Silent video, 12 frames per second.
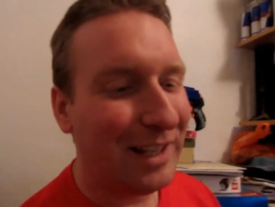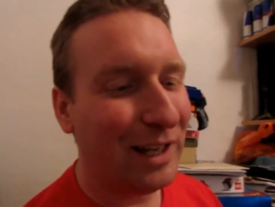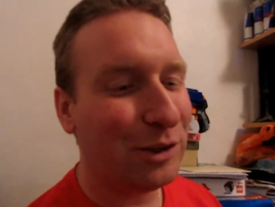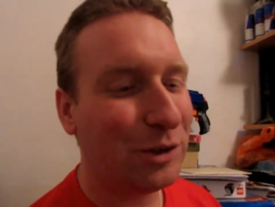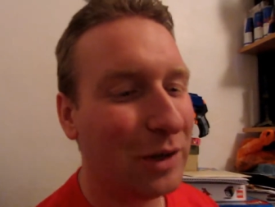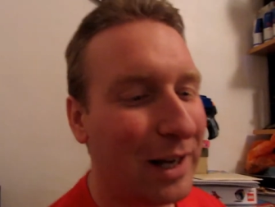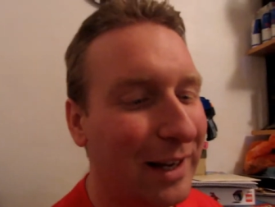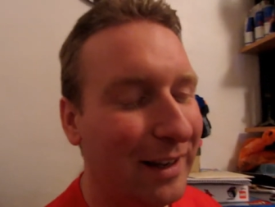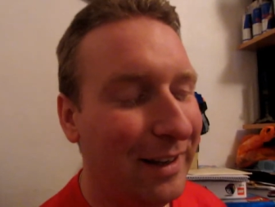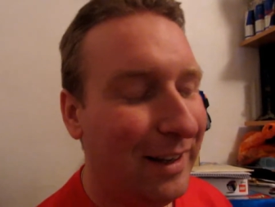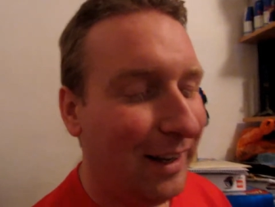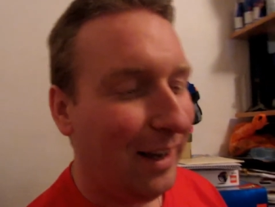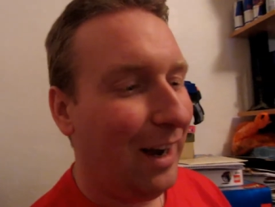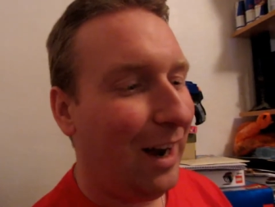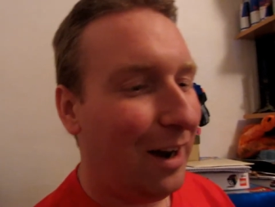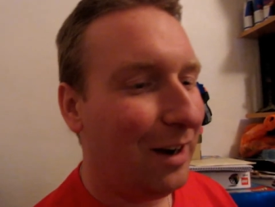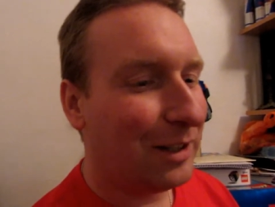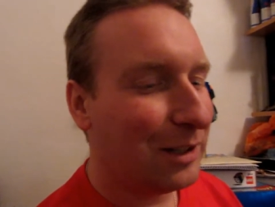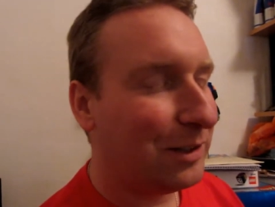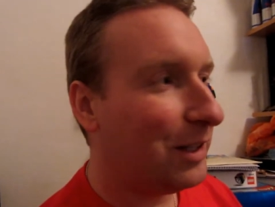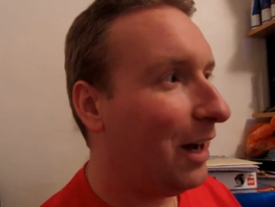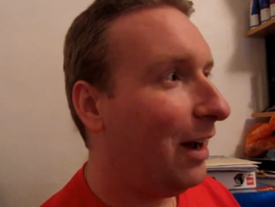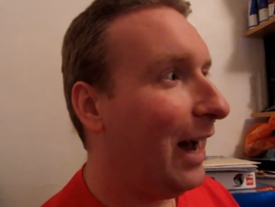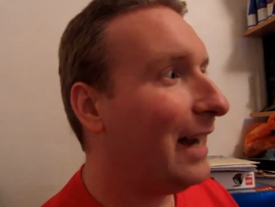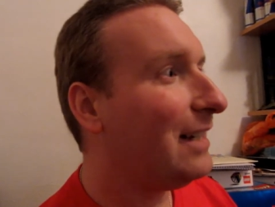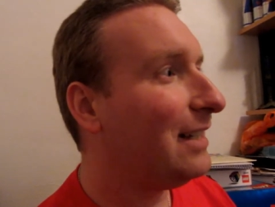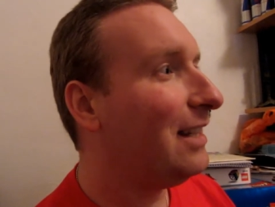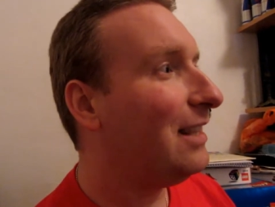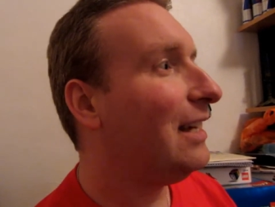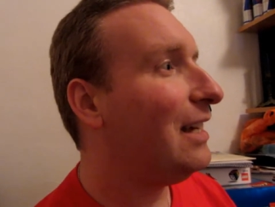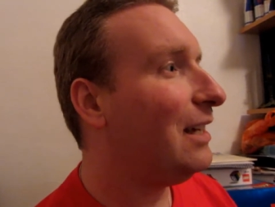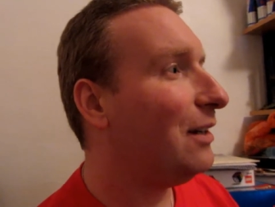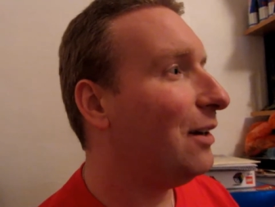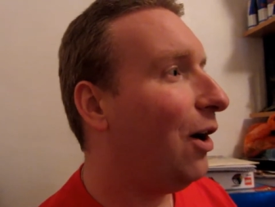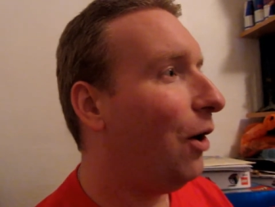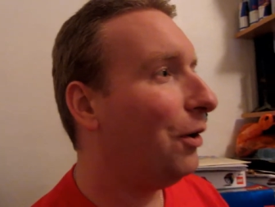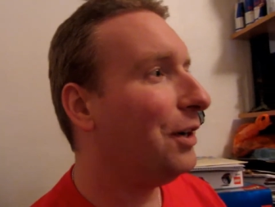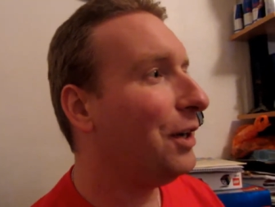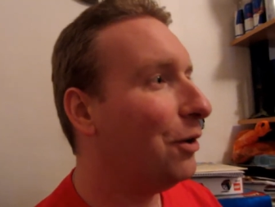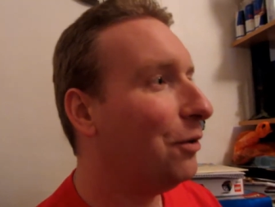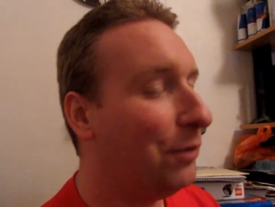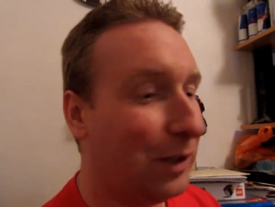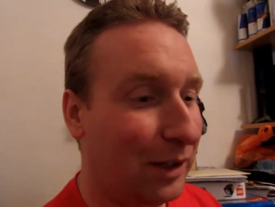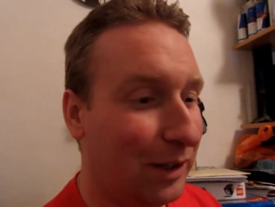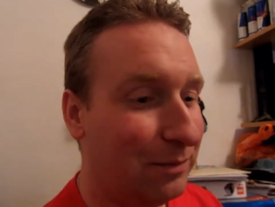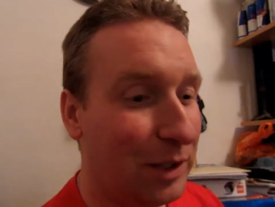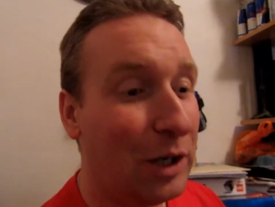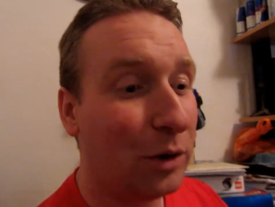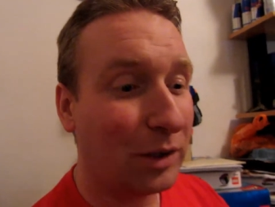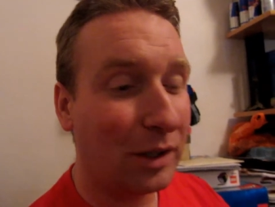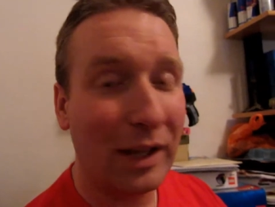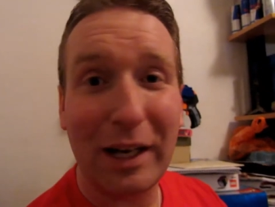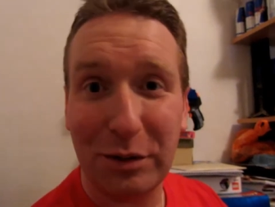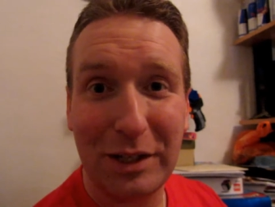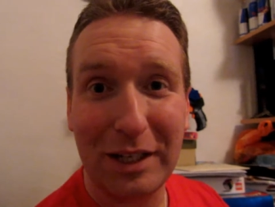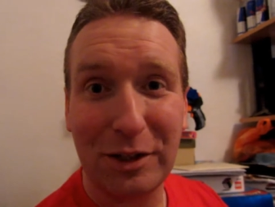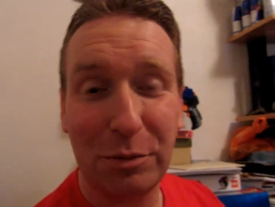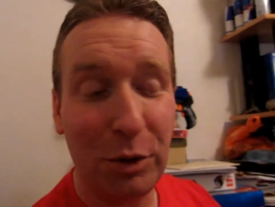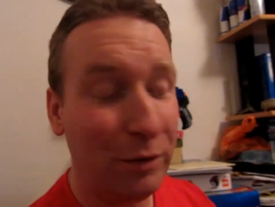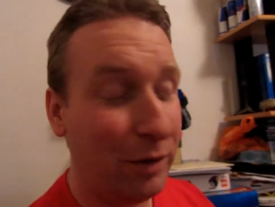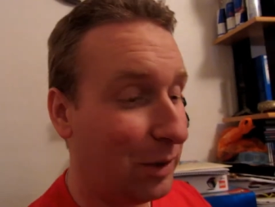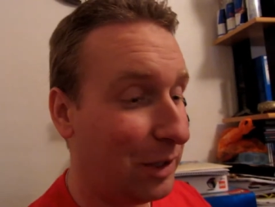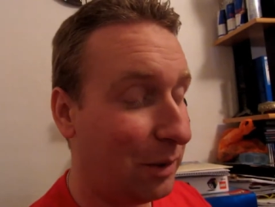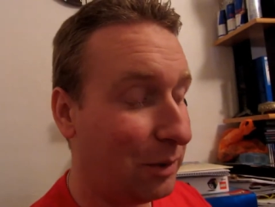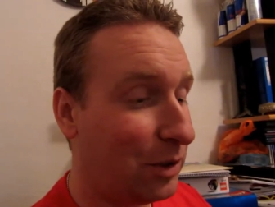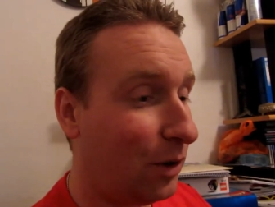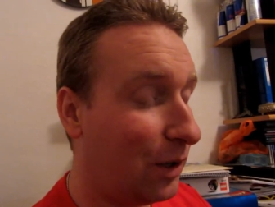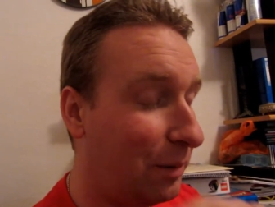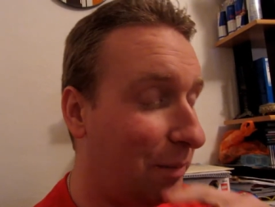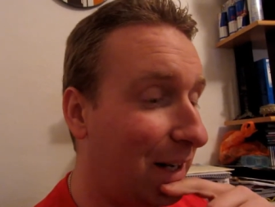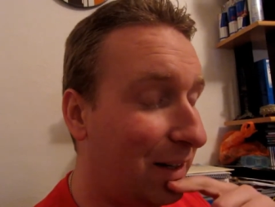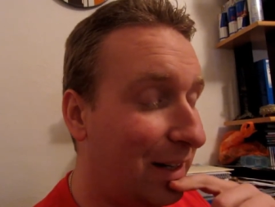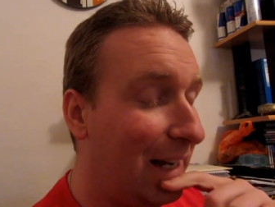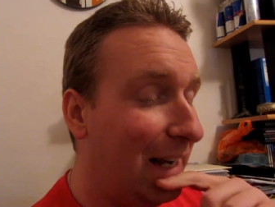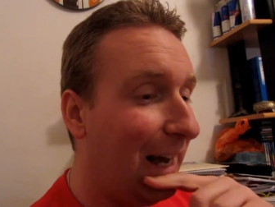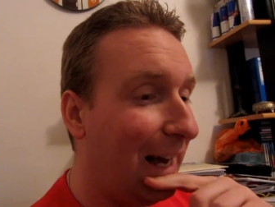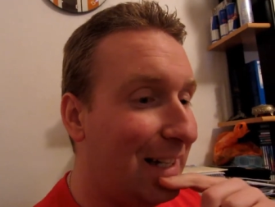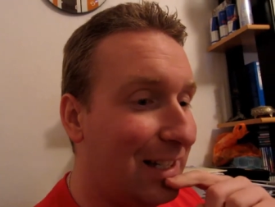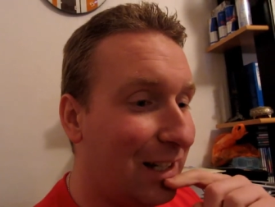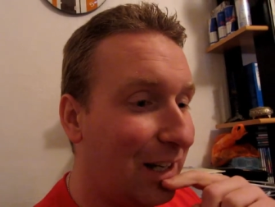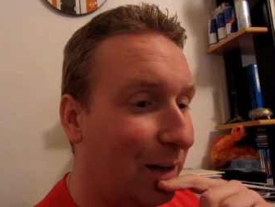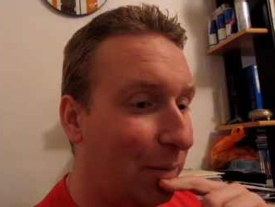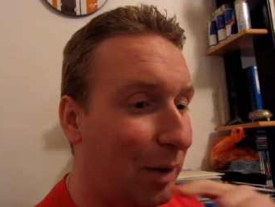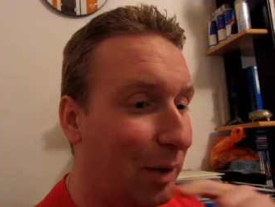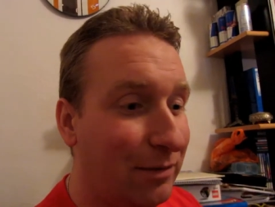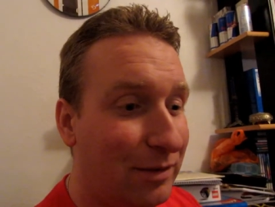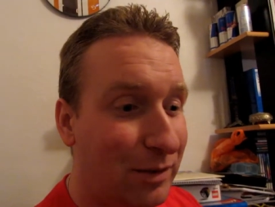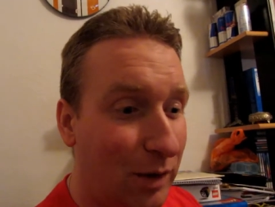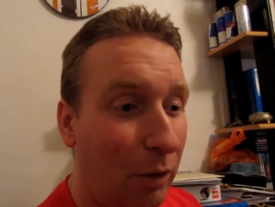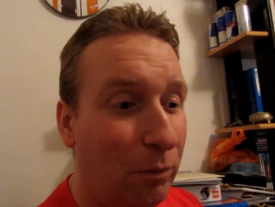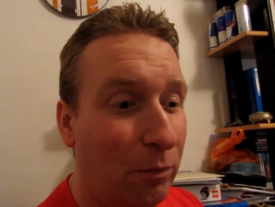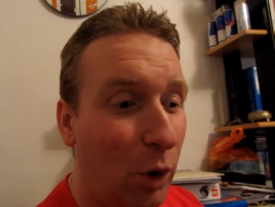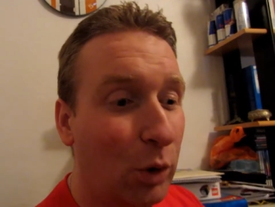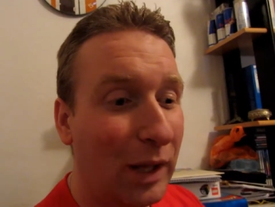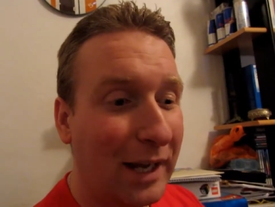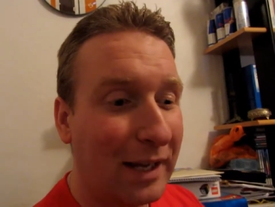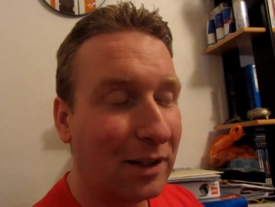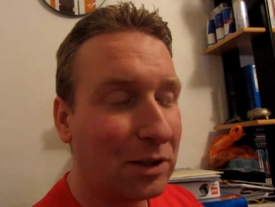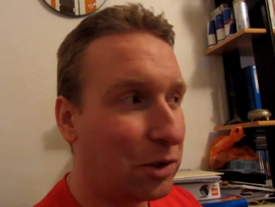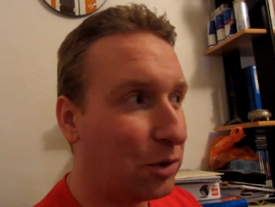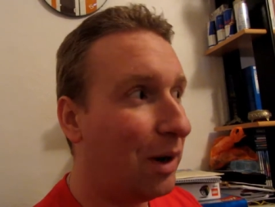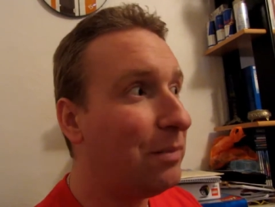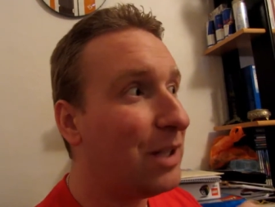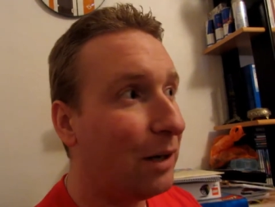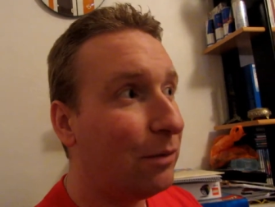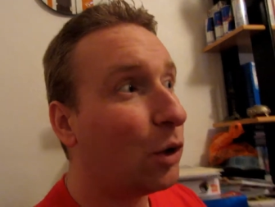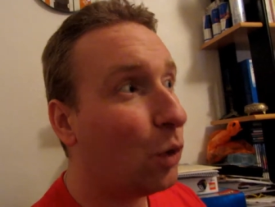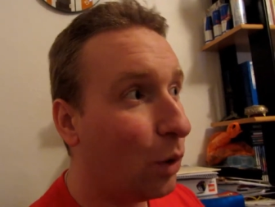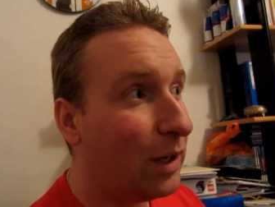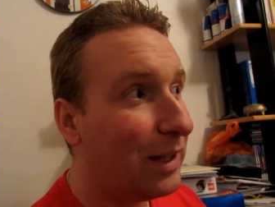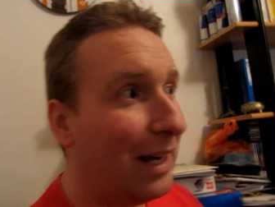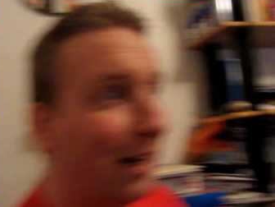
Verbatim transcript: yesterday because uh, uh, I did the audio for the you know the Lego Tester movie which I was talking about, and um, I, I, wrote like a little script. I recorded